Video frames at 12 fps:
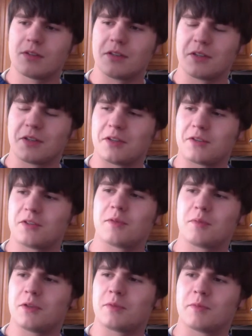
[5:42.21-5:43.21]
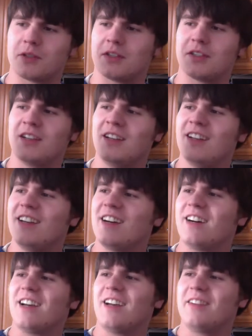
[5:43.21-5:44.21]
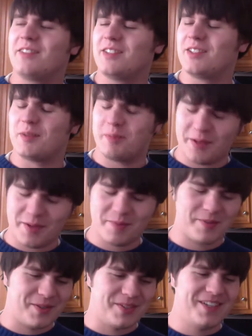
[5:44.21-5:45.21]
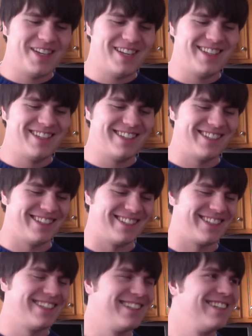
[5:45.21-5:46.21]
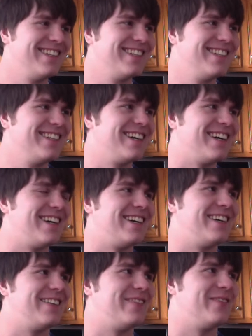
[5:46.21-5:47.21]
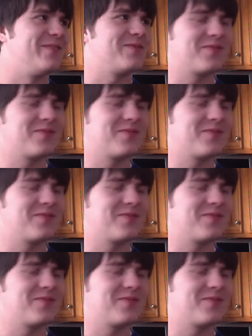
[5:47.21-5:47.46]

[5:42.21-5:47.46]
I can't stop thinking about that. Average people um,